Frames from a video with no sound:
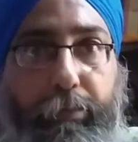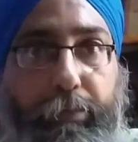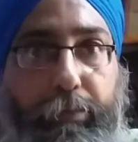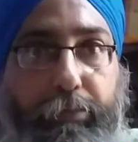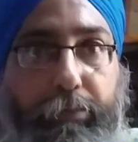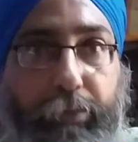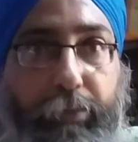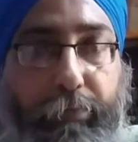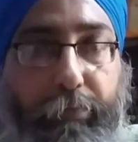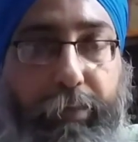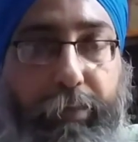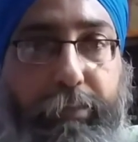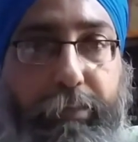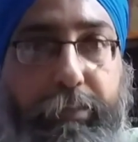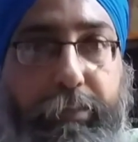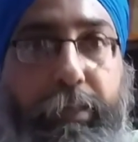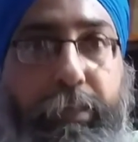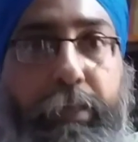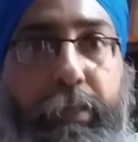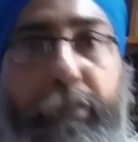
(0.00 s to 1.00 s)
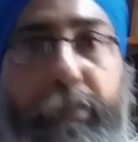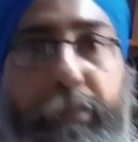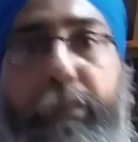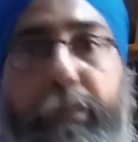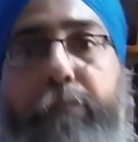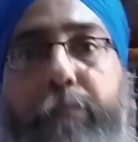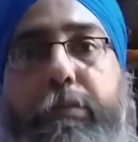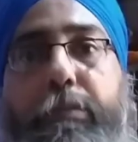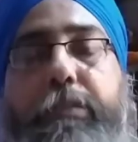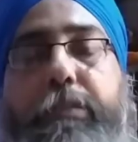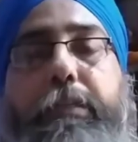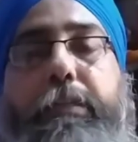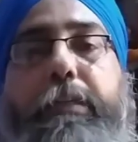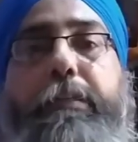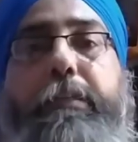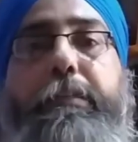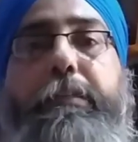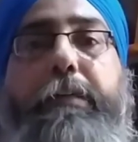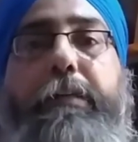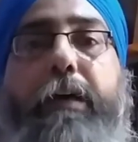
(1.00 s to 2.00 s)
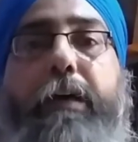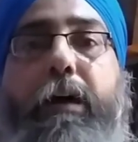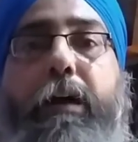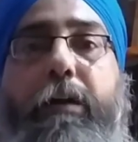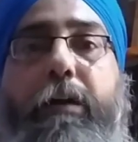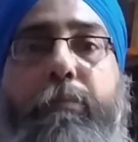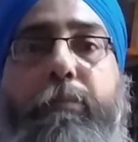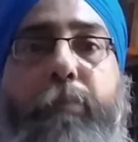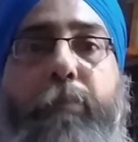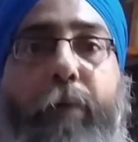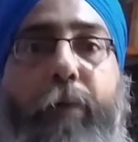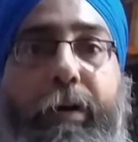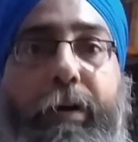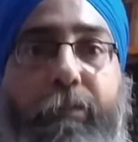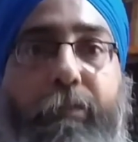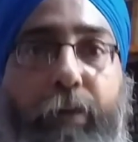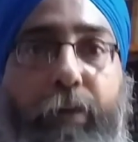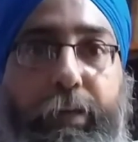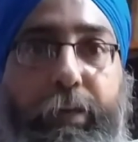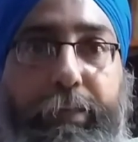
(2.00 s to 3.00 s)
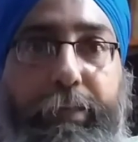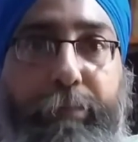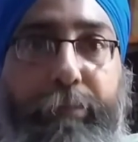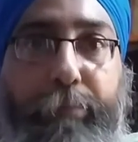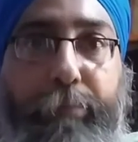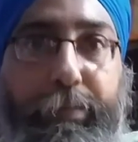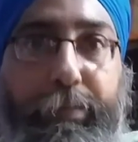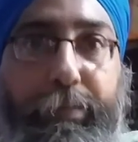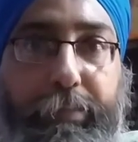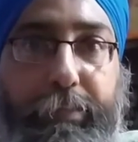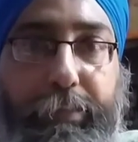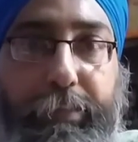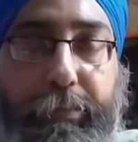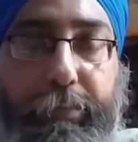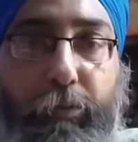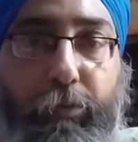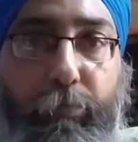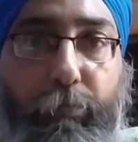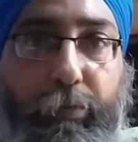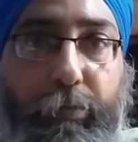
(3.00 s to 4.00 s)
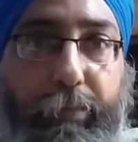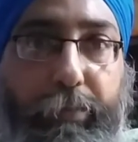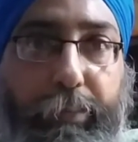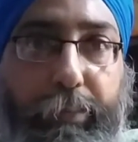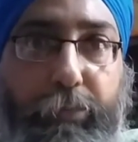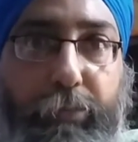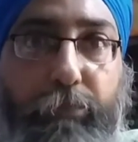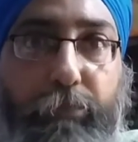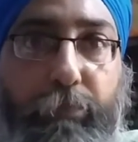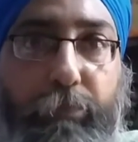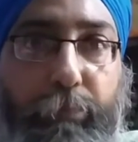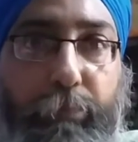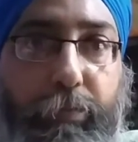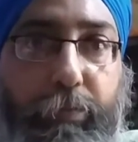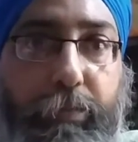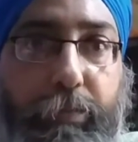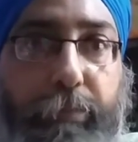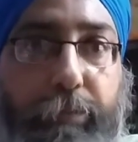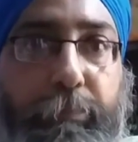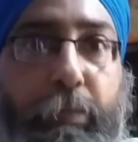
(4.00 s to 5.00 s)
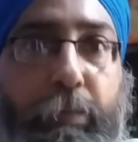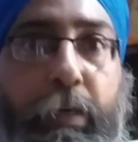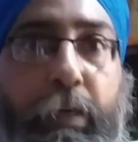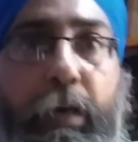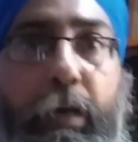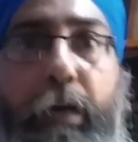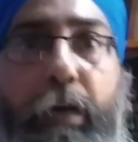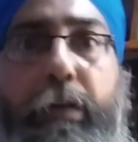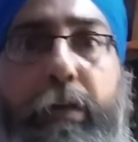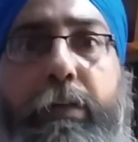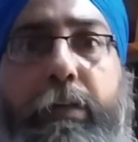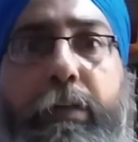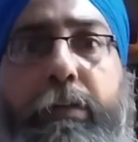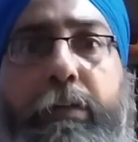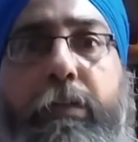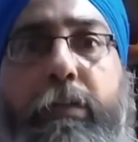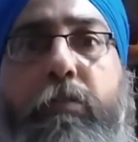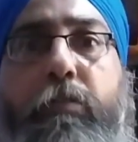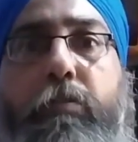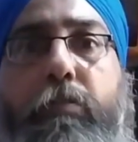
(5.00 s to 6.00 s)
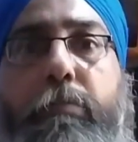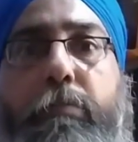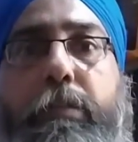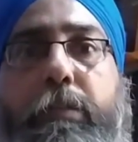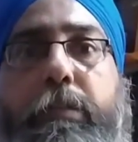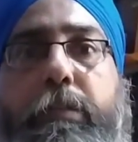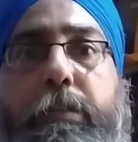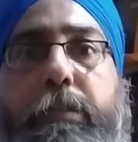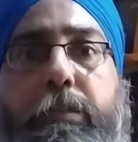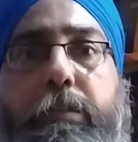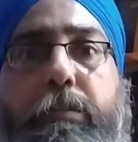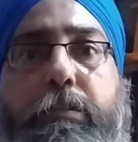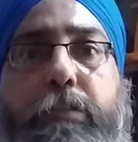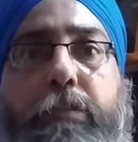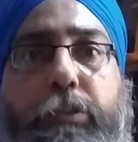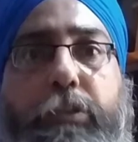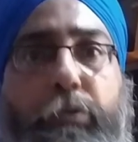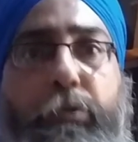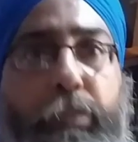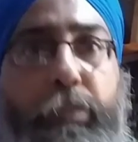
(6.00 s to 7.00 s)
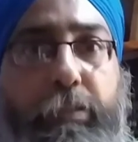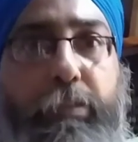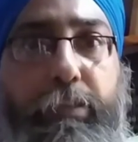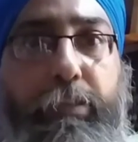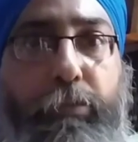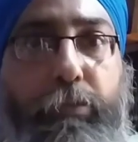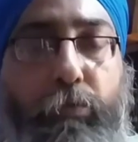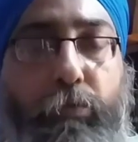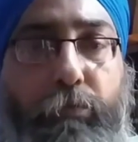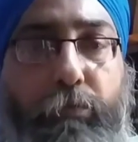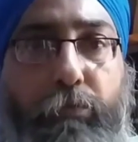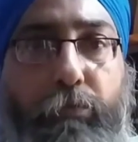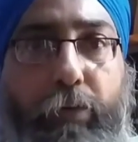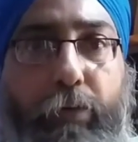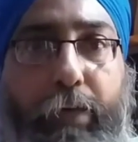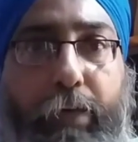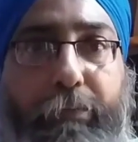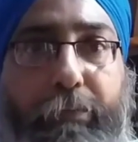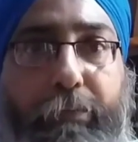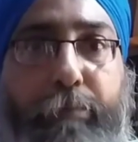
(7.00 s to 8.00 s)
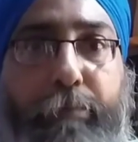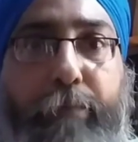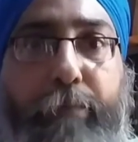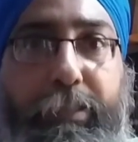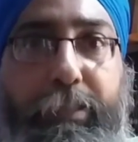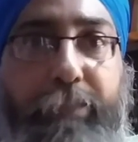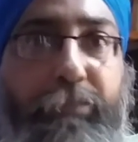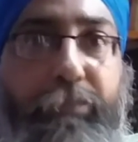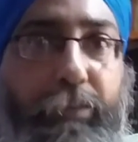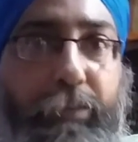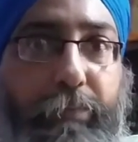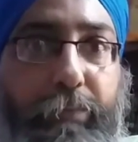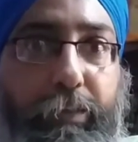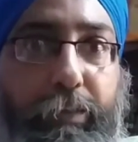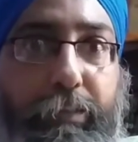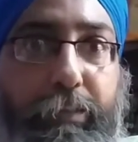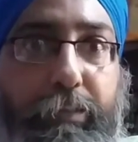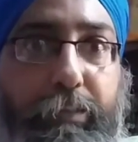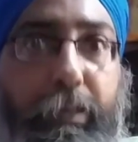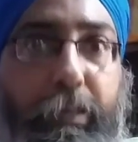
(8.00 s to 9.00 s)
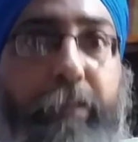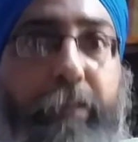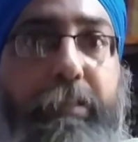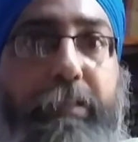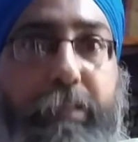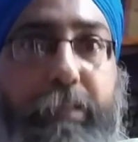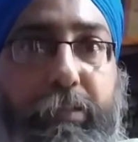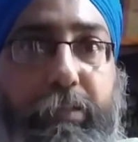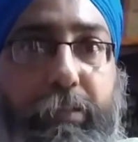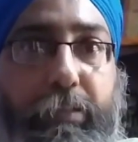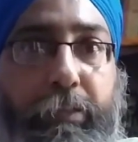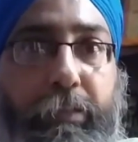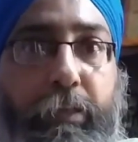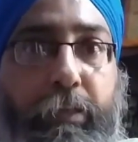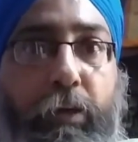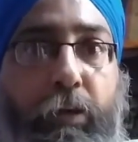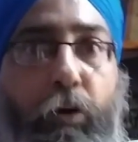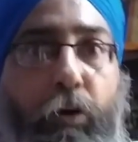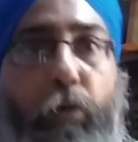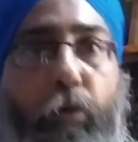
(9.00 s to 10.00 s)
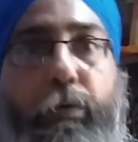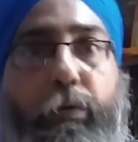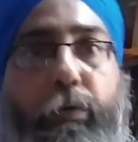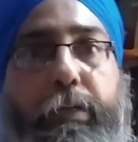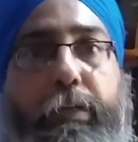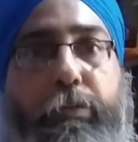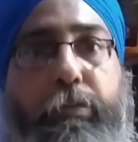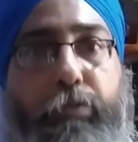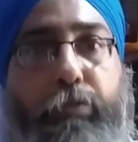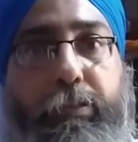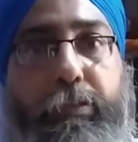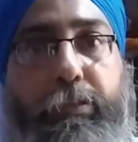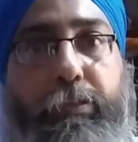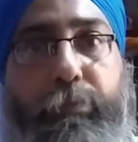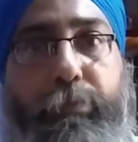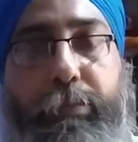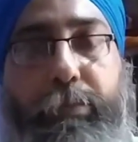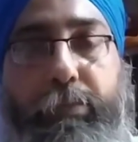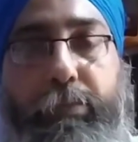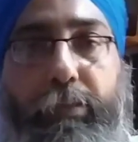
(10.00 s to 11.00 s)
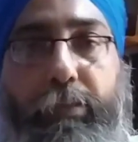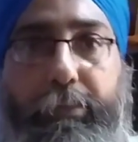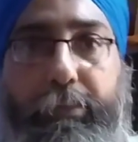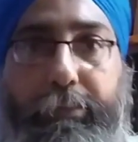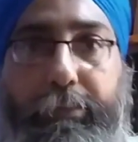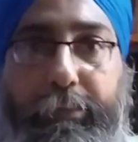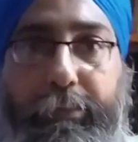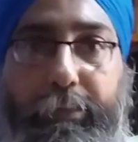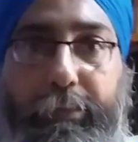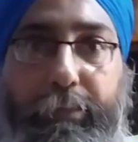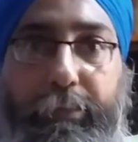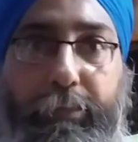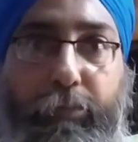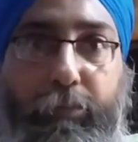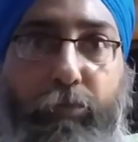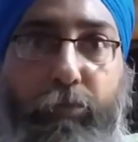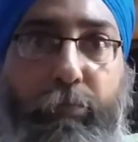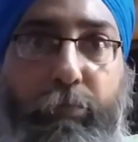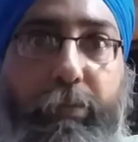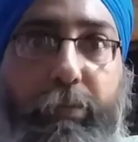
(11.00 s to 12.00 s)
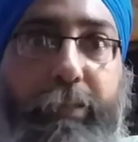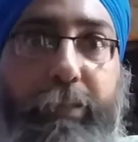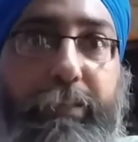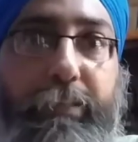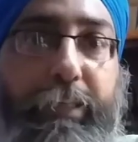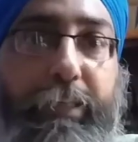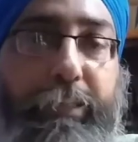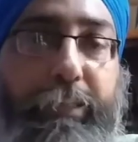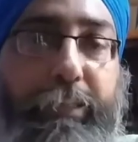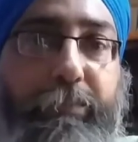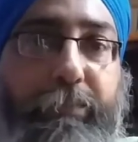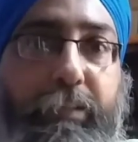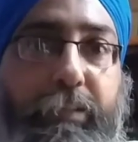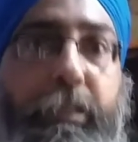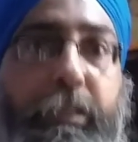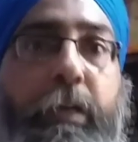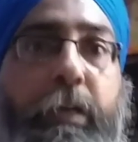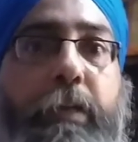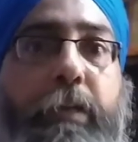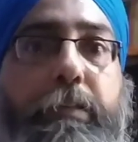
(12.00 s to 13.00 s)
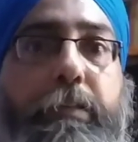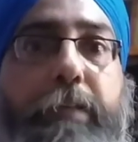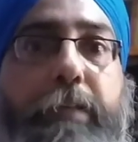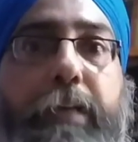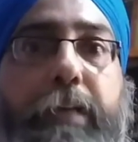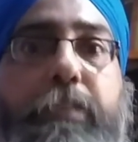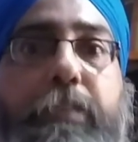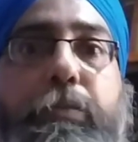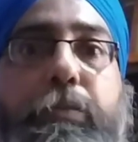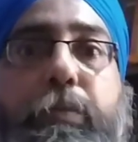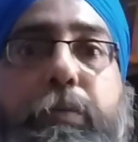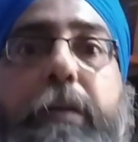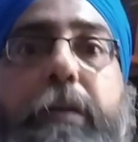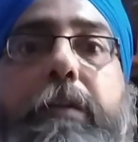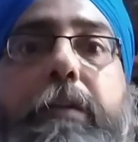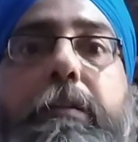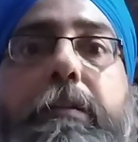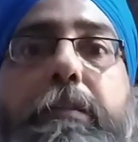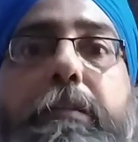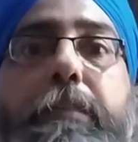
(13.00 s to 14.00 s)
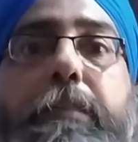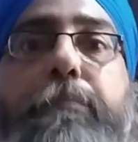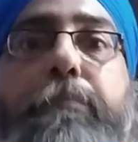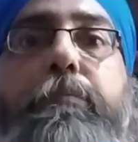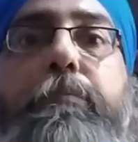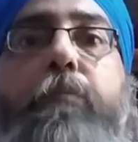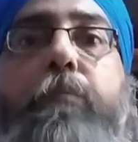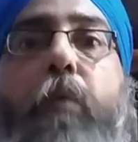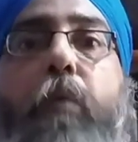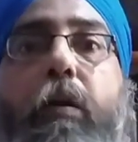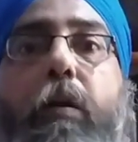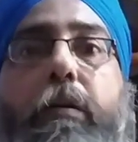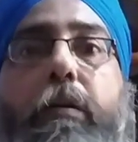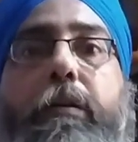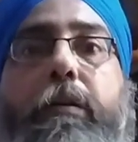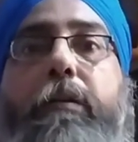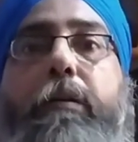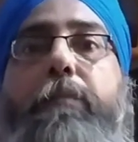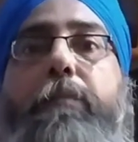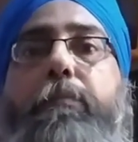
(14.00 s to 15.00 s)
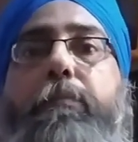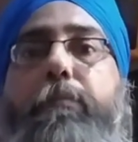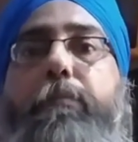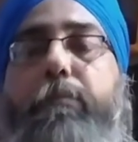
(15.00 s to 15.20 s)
surveillance, then basically they are violating basic human rights of a person. And India government is notoriously known for having massive surveillance unnecessarily over innocent, especially the human rights activists. That's where the moral